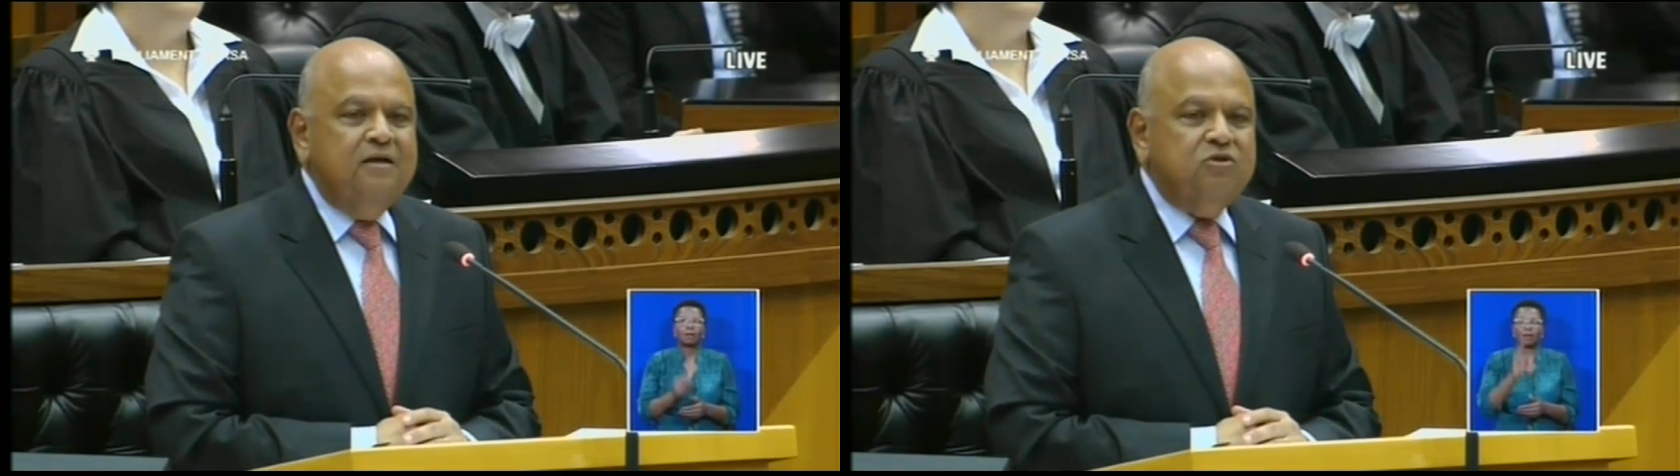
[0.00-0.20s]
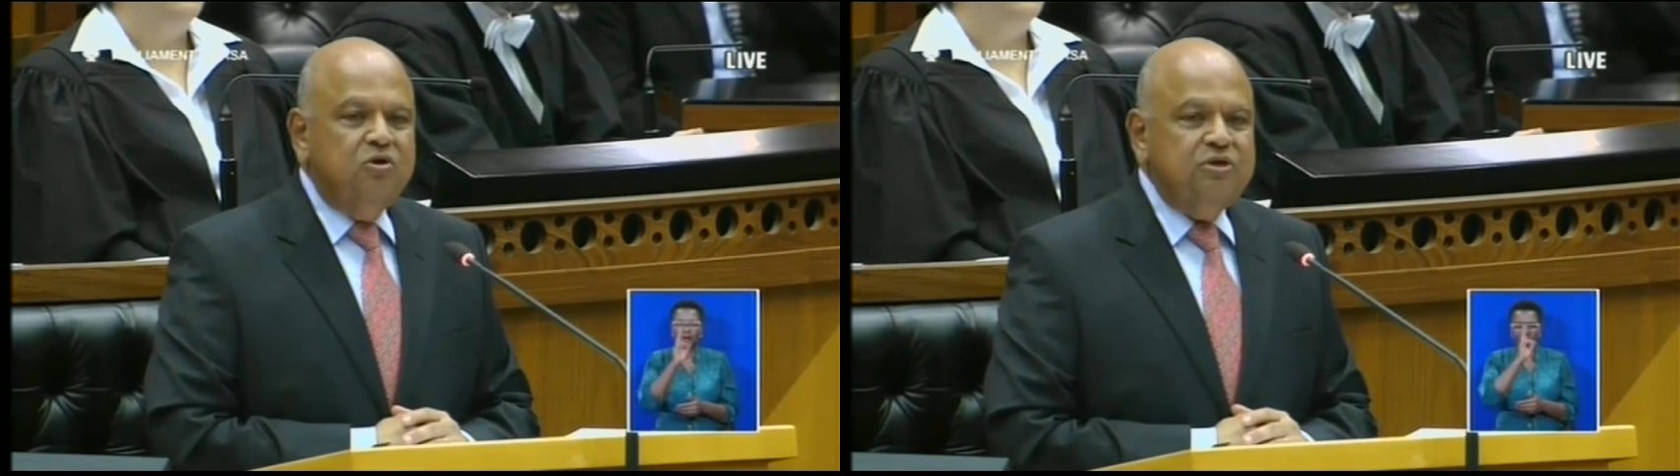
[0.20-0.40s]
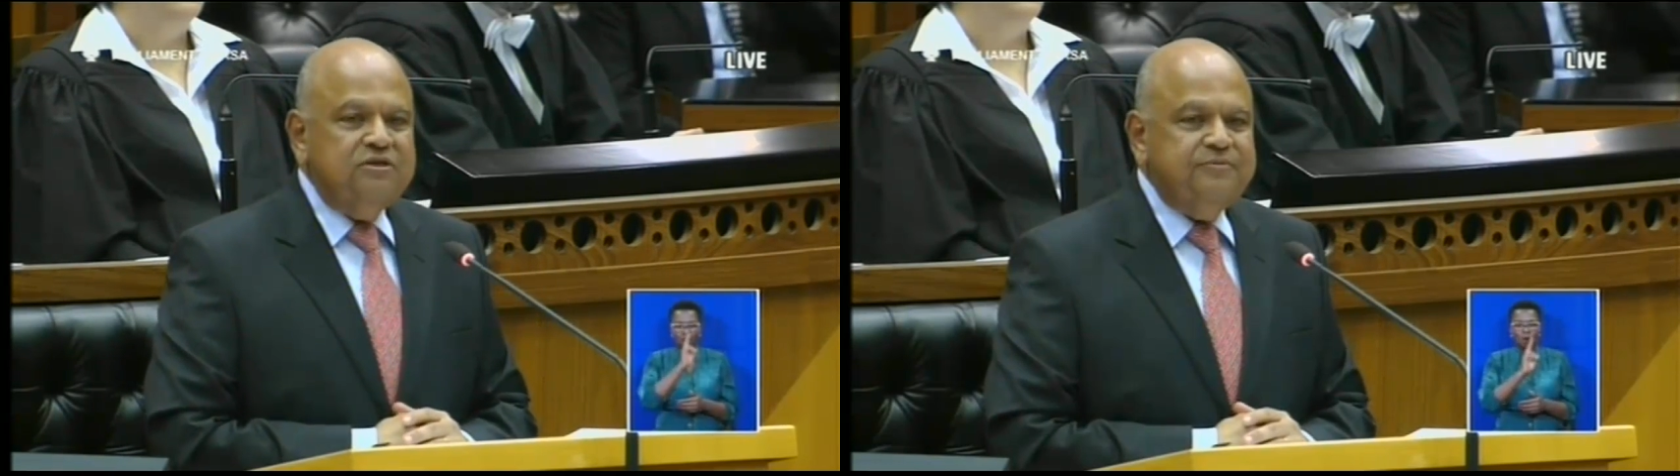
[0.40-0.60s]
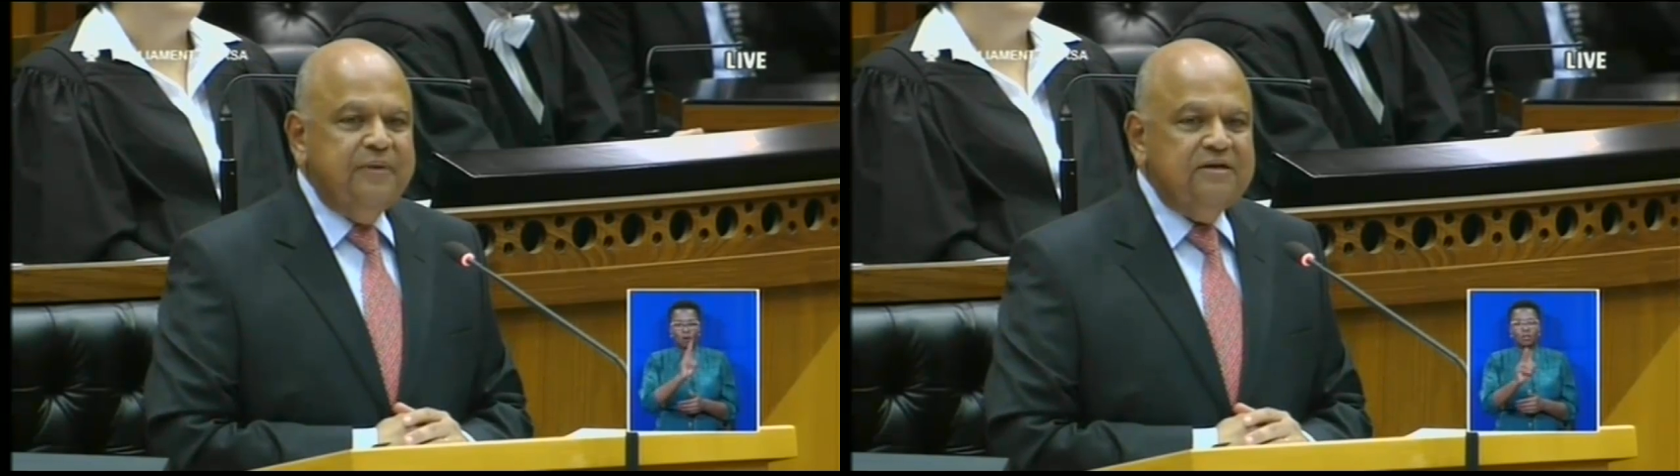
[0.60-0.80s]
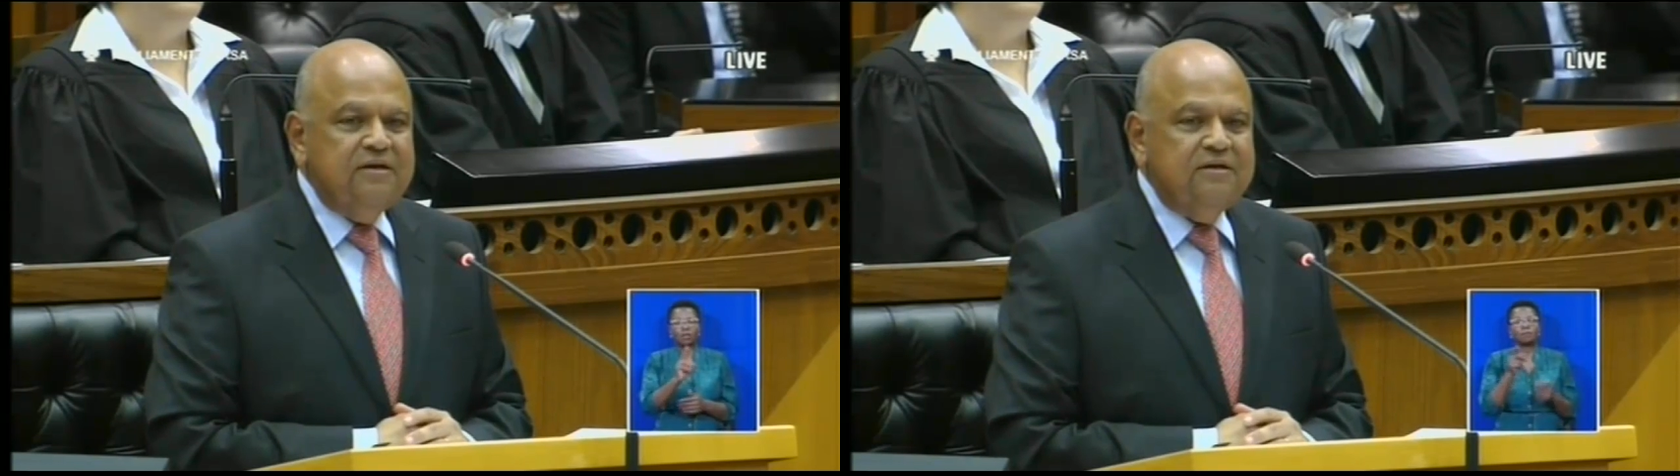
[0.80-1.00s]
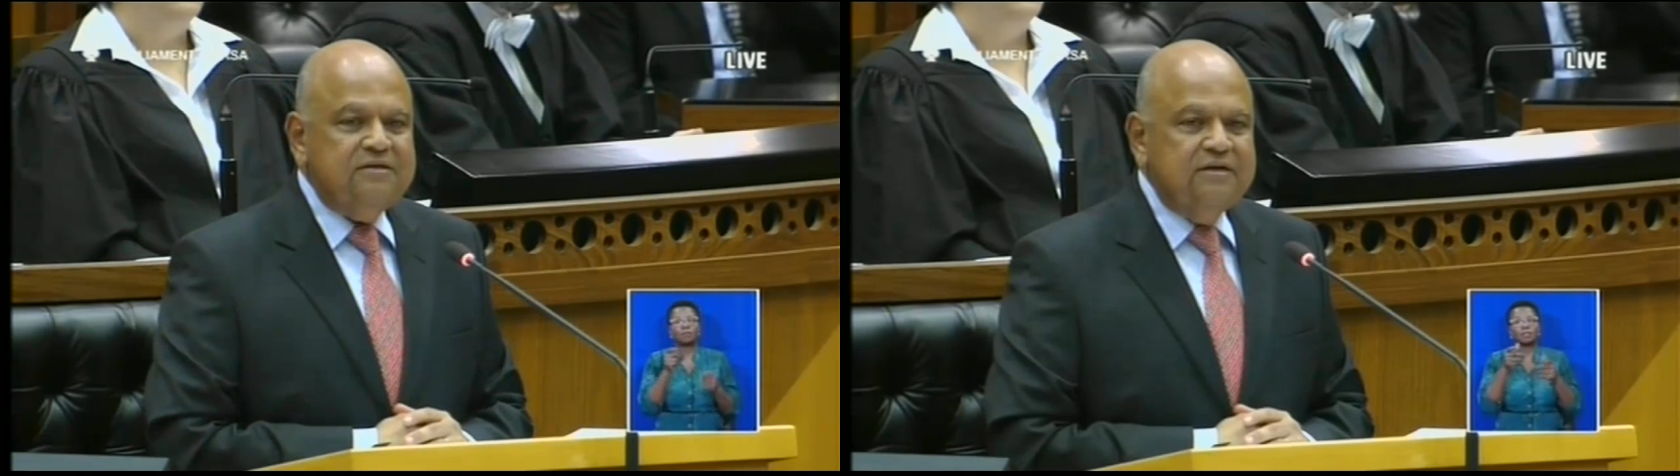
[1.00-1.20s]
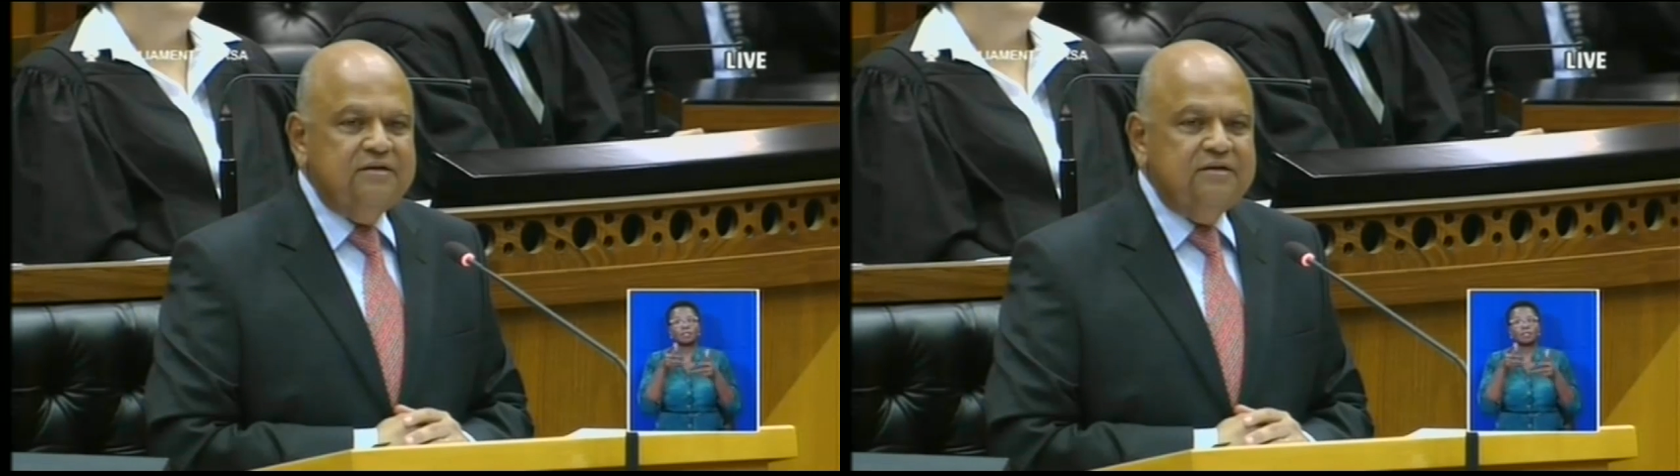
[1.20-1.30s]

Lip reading: social sector